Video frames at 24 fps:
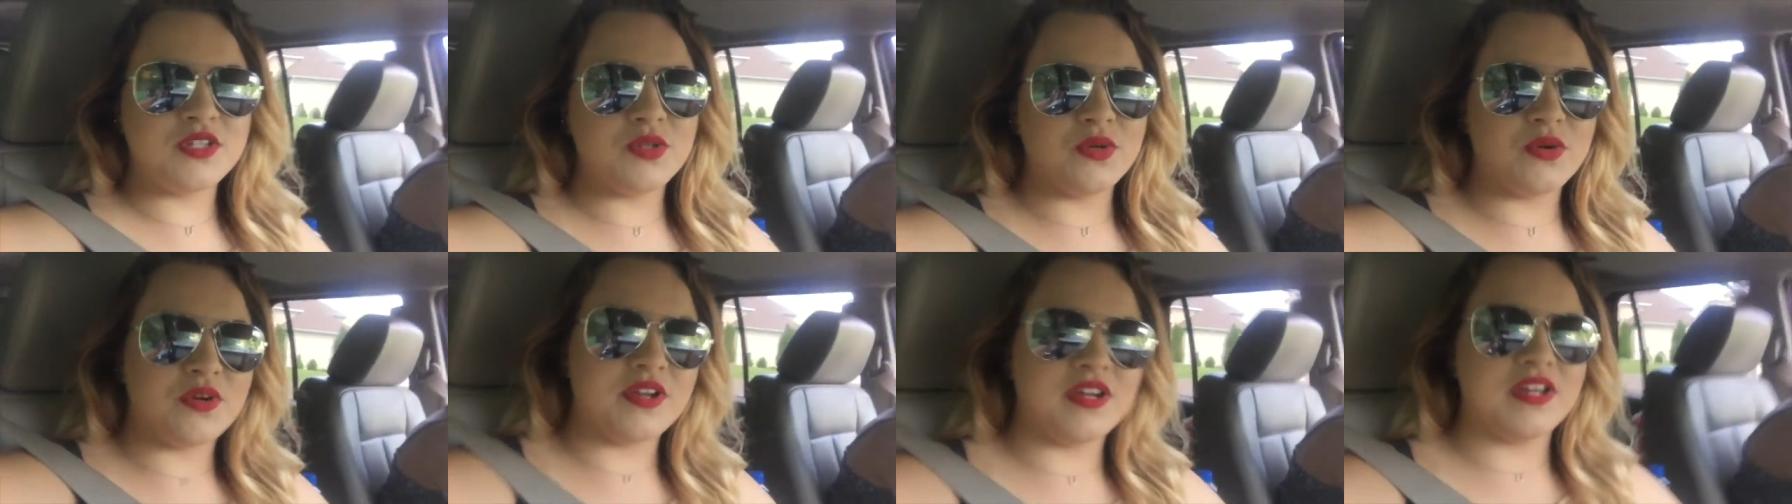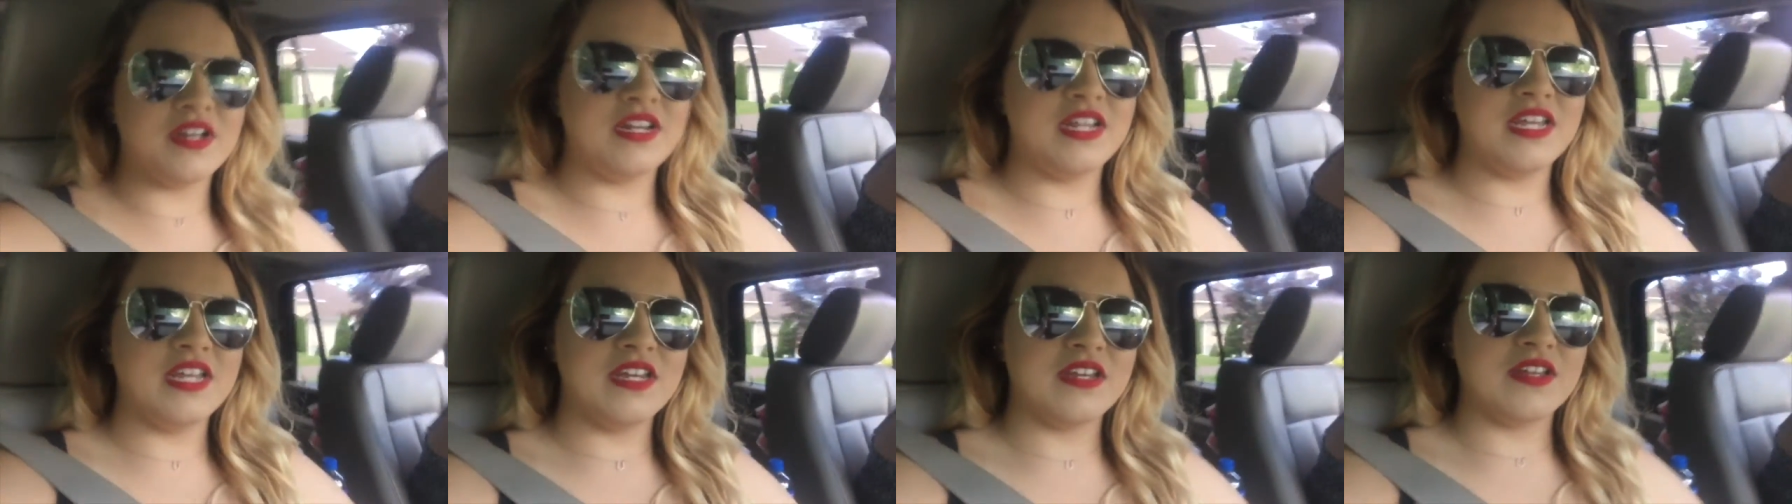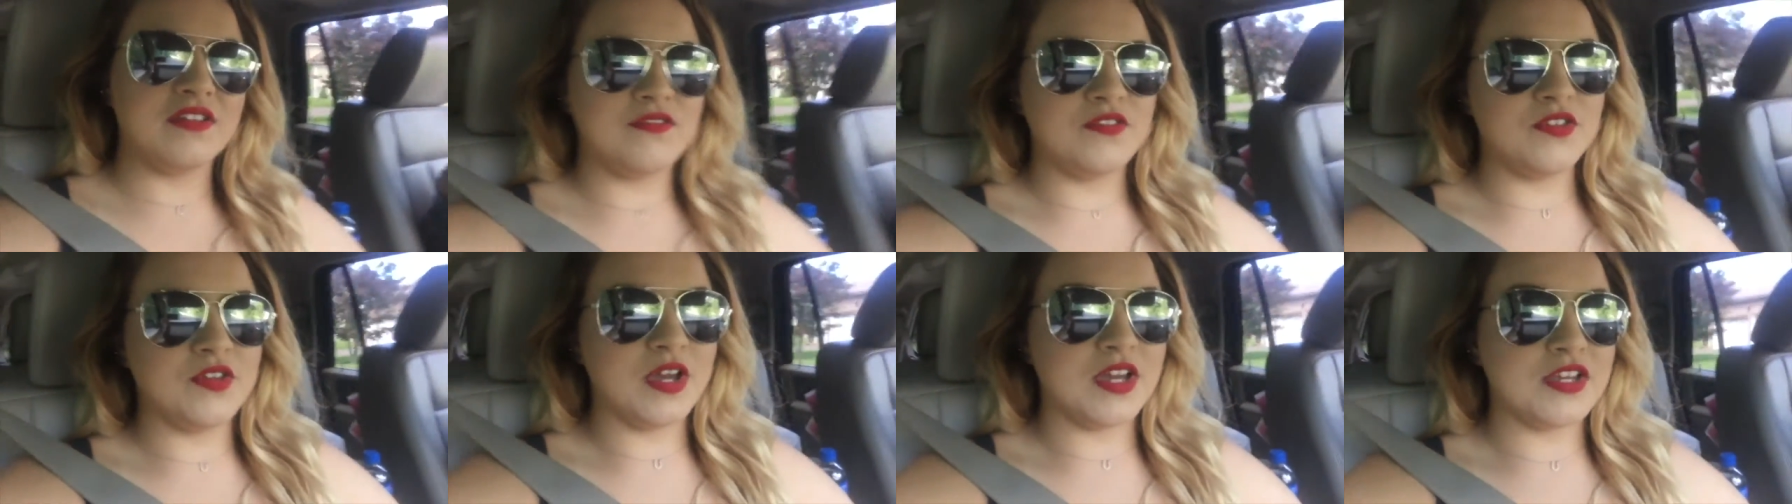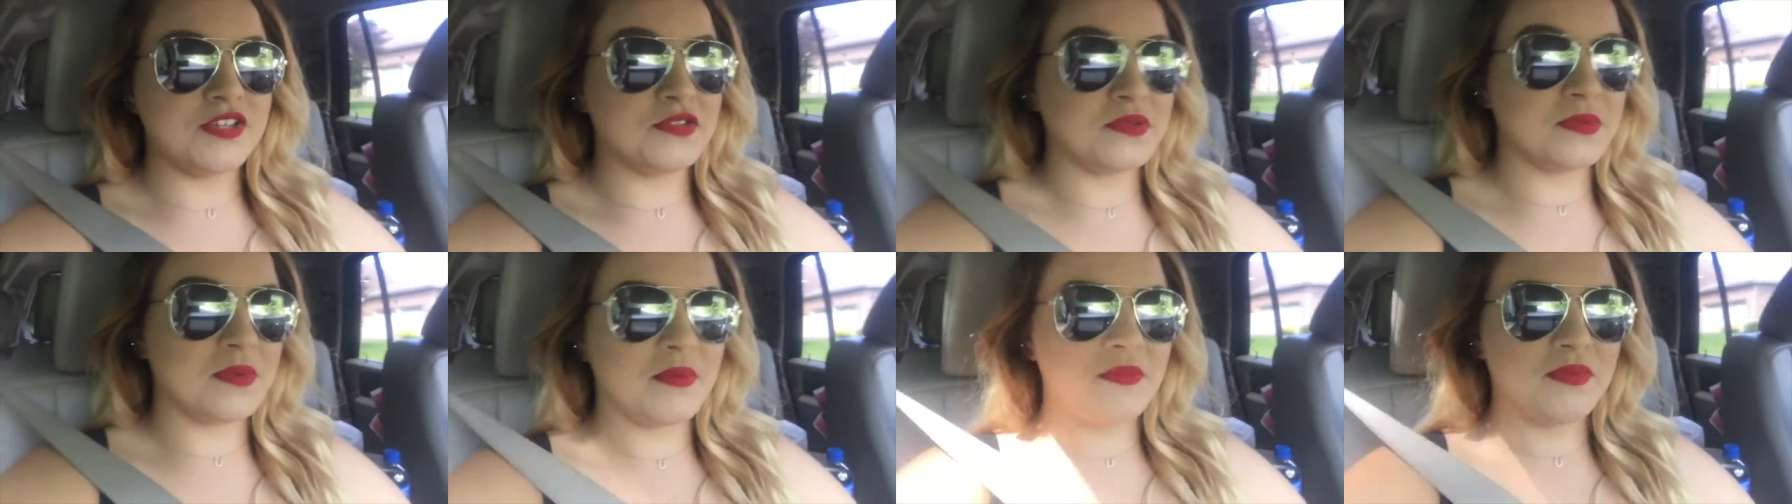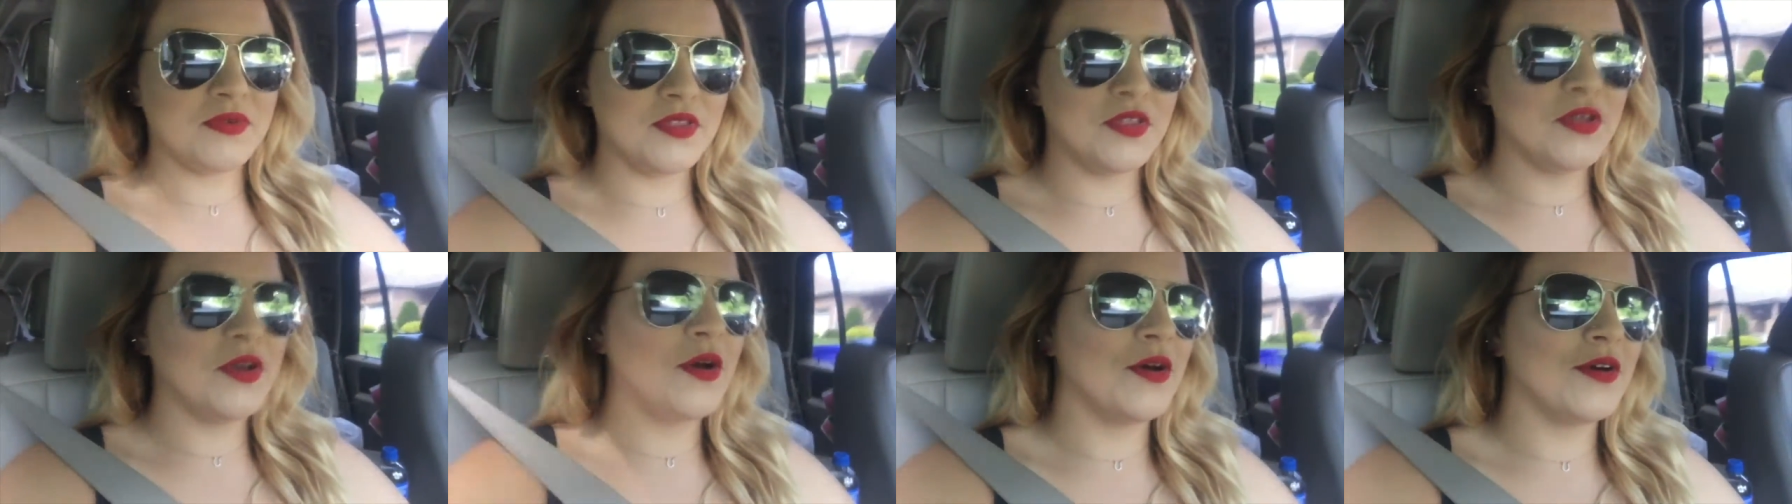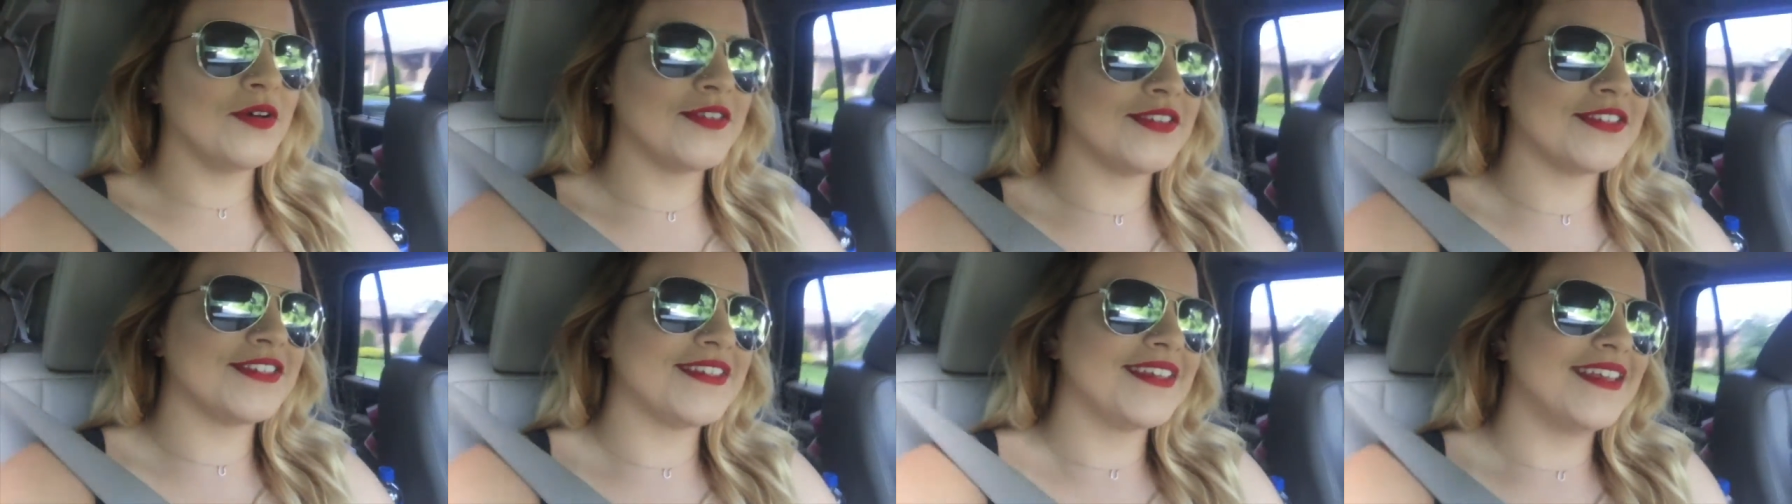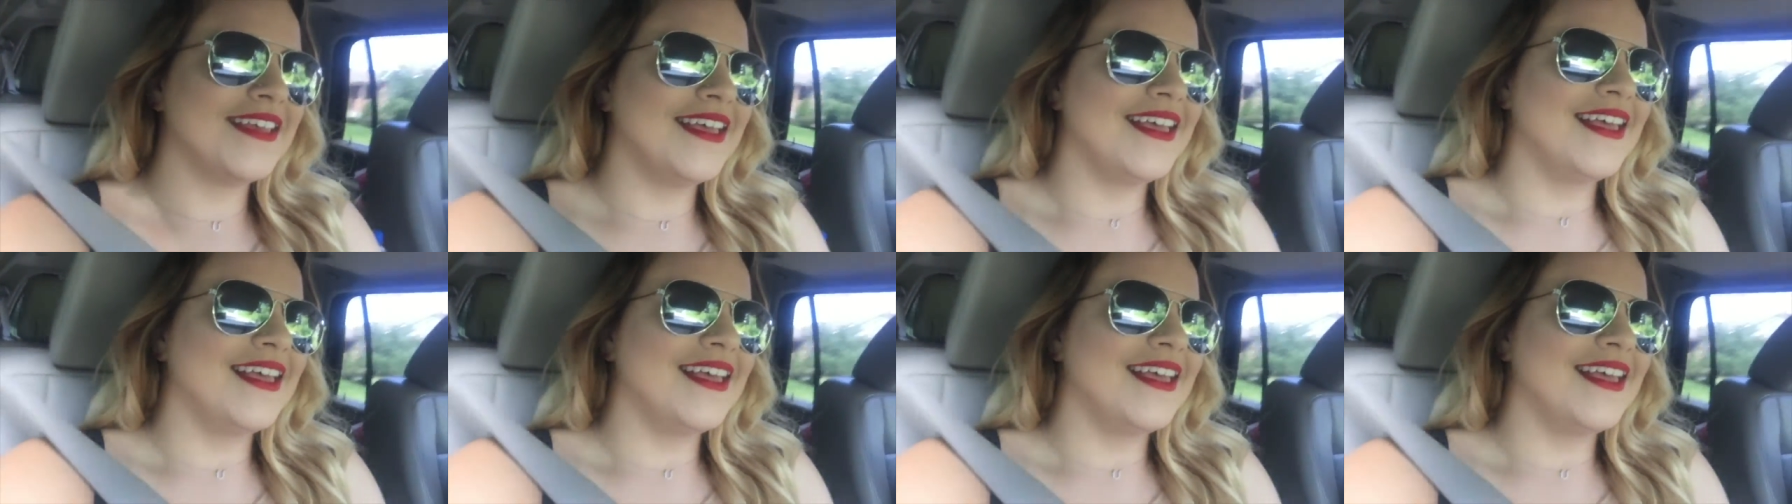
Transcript: Story and E, if you guys remember those,